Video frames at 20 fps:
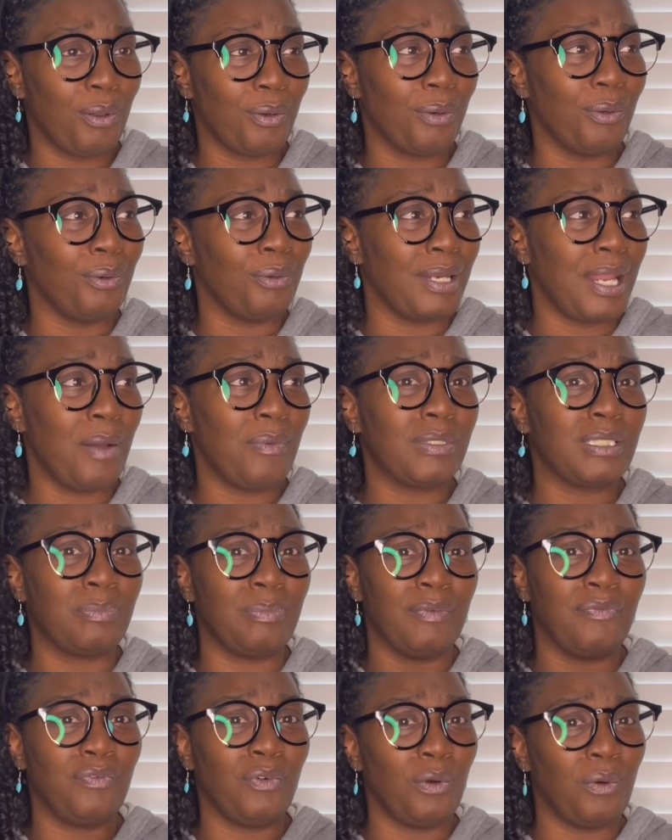No, that was
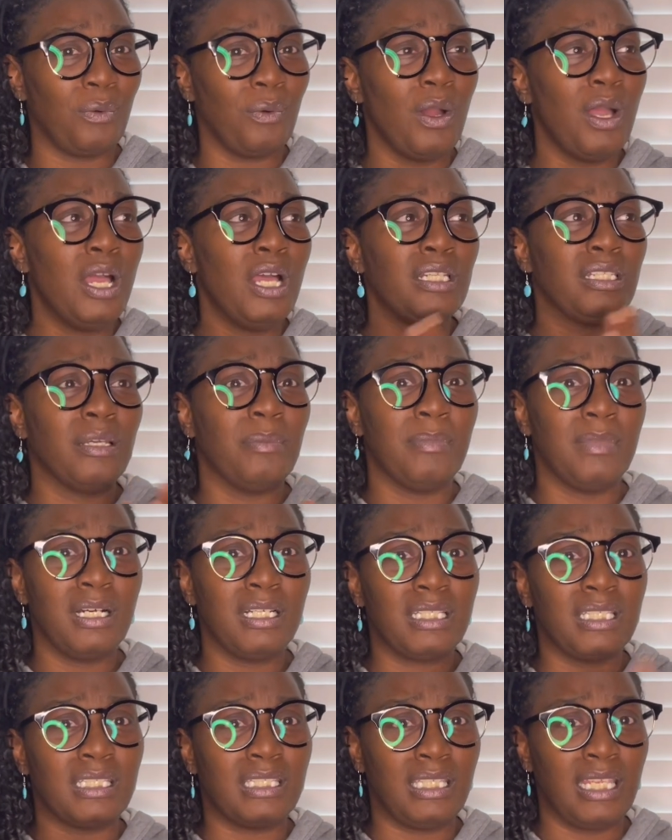before the
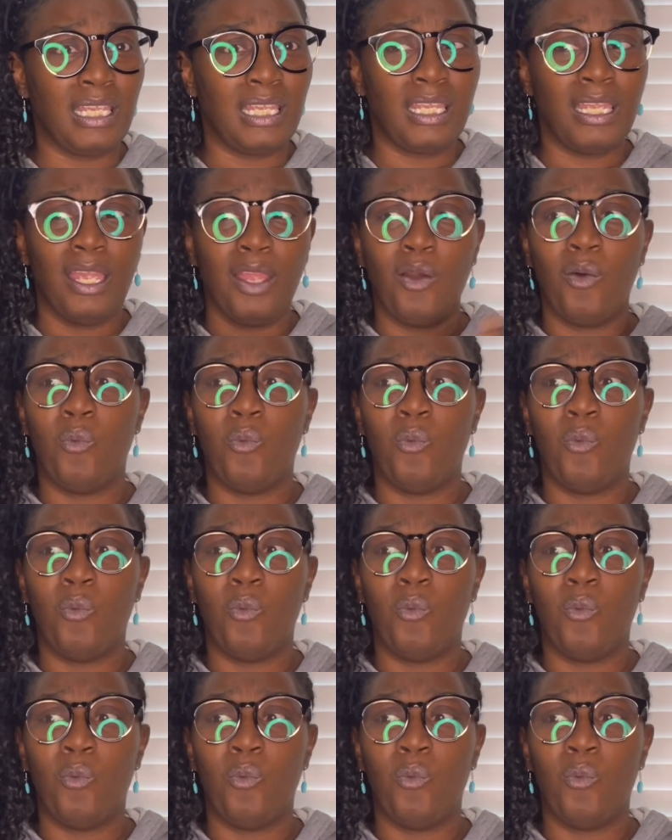Mother's Day,